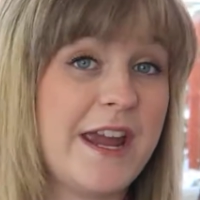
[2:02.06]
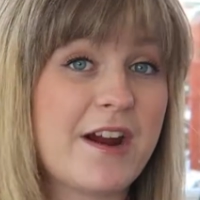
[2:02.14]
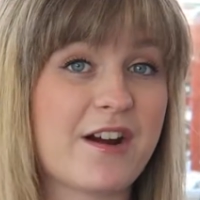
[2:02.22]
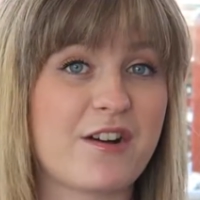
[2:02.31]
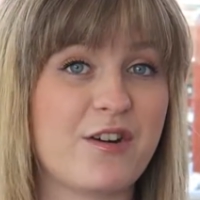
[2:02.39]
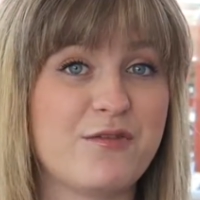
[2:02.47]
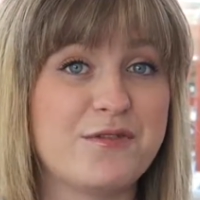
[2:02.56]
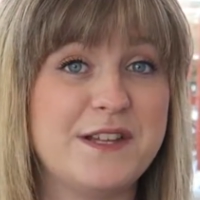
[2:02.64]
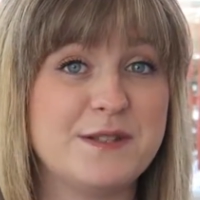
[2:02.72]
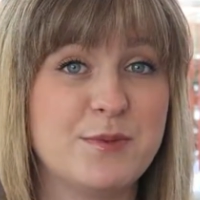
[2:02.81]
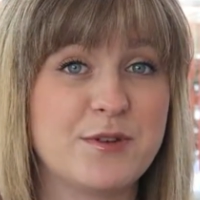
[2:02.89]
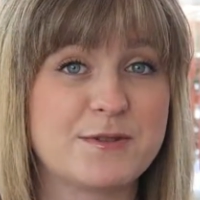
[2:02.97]
care of
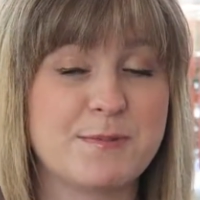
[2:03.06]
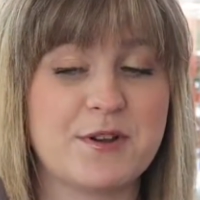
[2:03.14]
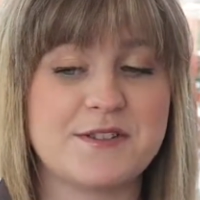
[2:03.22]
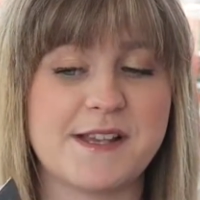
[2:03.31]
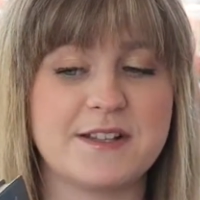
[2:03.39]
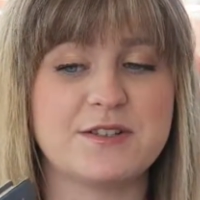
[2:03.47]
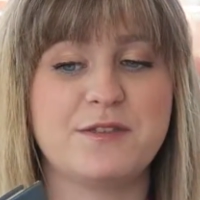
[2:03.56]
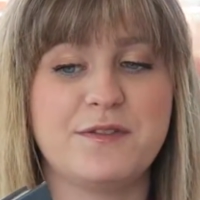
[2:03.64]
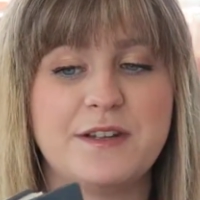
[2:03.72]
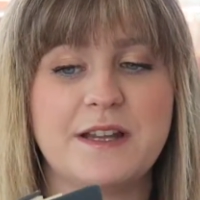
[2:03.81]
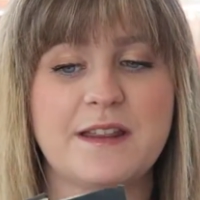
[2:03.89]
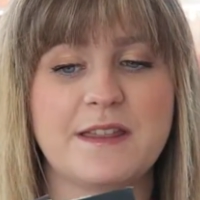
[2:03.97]
these books because I do
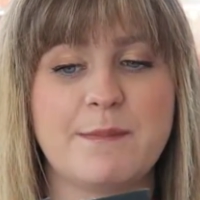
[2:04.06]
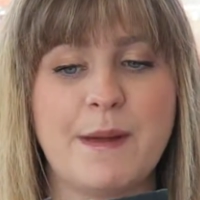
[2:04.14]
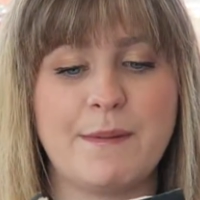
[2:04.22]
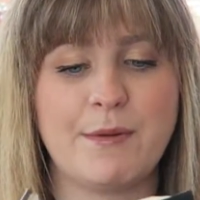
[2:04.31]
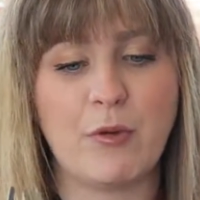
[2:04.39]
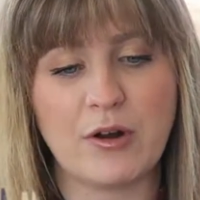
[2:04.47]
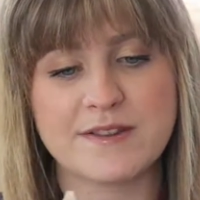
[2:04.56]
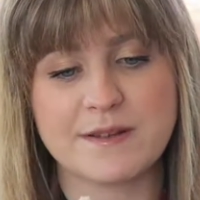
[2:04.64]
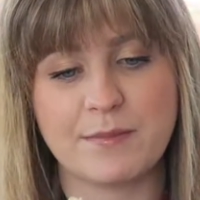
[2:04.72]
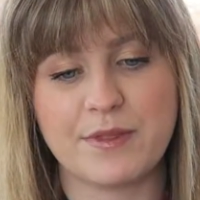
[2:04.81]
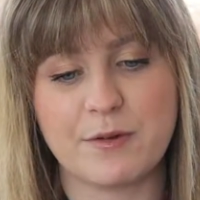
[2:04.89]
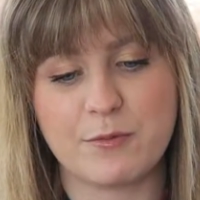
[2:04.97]
feel like they might be worth
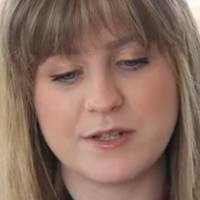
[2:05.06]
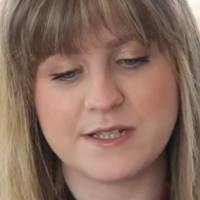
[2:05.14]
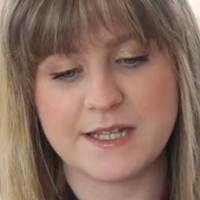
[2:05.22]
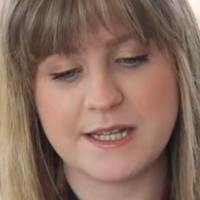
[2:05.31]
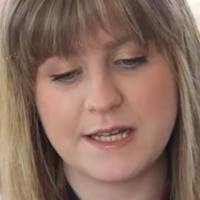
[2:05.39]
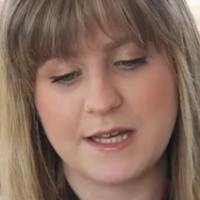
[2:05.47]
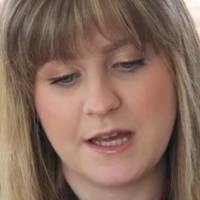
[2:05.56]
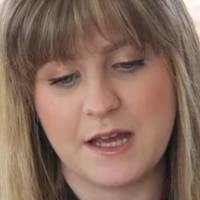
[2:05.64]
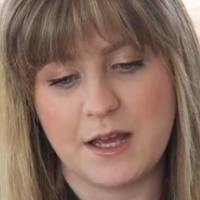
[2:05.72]
something one day,